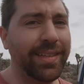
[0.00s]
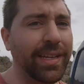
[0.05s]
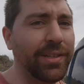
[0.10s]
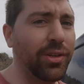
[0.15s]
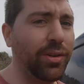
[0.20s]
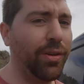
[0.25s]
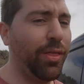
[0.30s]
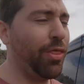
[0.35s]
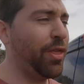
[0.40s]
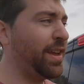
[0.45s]

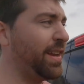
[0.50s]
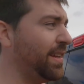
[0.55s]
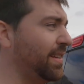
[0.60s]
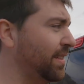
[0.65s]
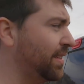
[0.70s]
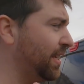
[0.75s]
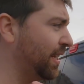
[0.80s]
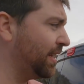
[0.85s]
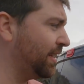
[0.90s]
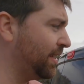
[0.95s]
desert
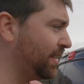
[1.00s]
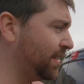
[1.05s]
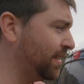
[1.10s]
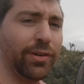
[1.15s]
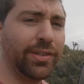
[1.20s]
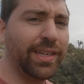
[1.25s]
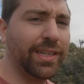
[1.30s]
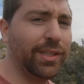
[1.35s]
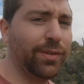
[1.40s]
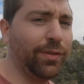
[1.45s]
things.
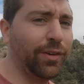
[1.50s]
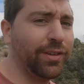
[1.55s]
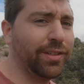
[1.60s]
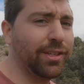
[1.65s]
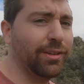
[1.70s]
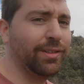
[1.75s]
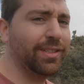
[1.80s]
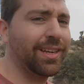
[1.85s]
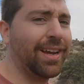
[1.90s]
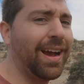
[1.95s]
First things
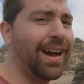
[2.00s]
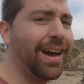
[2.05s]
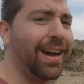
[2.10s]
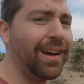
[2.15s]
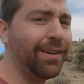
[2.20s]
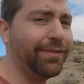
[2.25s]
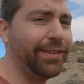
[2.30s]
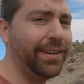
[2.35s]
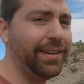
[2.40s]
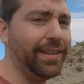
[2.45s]
first though is
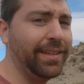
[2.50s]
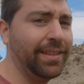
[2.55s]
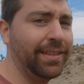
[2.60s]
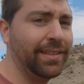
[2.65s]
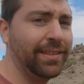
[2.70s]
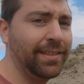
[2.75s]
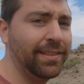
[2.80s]
coffee.